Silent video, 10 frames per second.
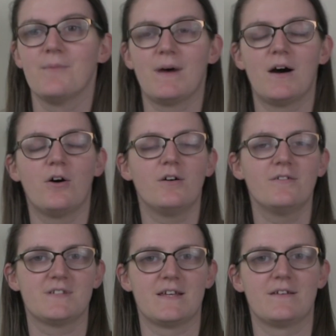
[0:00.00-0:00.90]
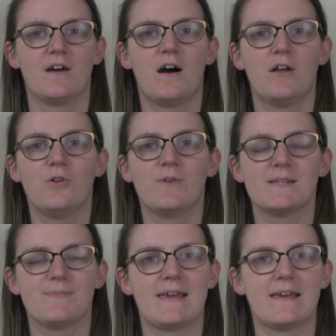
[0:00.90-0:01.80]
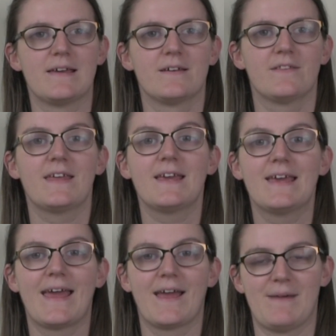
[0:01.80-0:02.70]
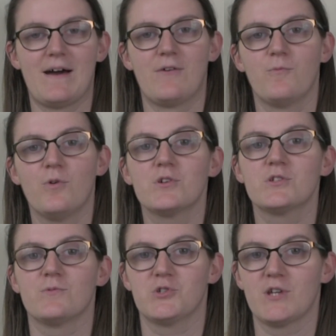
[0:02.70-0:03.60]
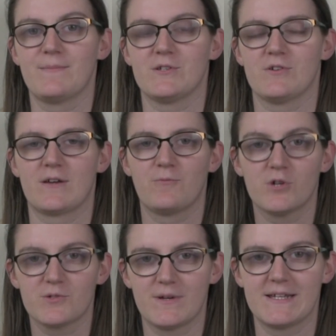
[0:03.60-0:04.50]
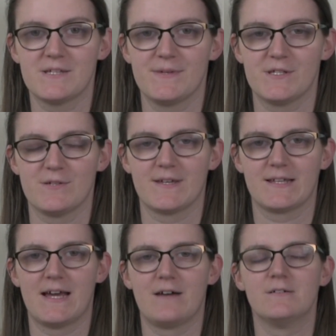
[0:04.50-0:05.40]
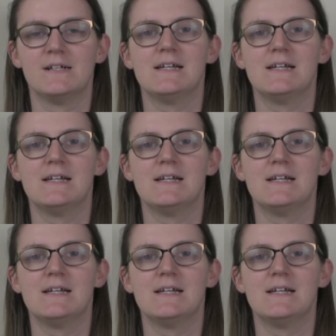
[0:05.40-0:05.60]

but often I'll always be thinking about what should I be doing, what do I need to be doing now.